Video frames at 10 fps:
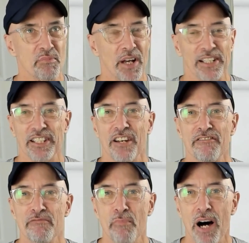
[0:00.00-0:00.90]
I
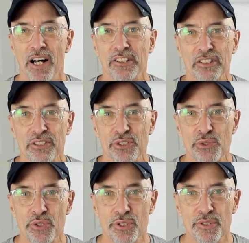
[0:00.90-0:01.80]
love
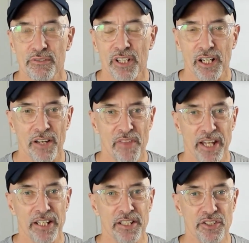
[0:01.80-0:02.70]
models, that
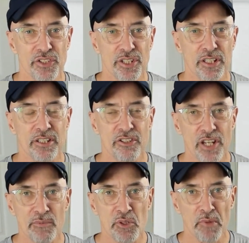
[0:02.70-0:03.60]
is,
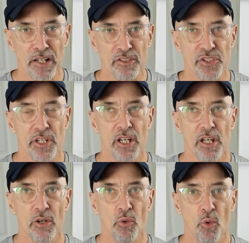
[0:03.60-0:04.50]
conceptual models,
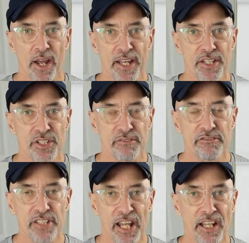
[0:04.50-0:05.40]
ways of
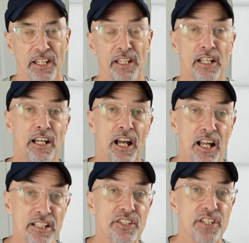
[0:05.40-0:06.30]
taking
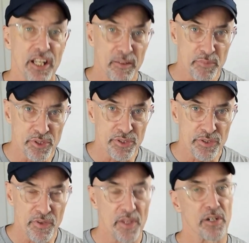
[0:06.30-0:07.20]
concepts
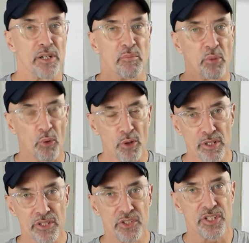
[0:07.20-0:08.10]
that are
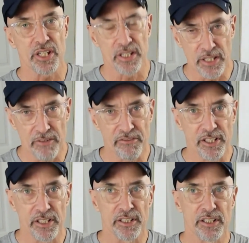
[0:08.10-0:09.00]
important,
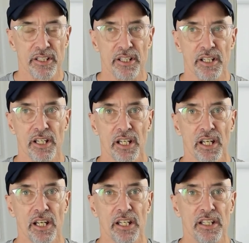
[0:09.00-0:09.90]
significant,
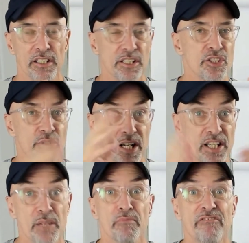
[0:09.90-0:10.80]
illustrating
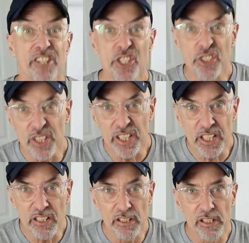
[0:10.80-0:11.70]
them visually,
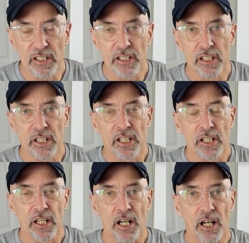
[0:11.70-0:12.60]

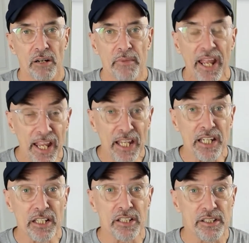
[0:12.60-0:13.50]

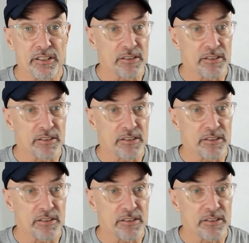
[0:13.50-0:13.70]
and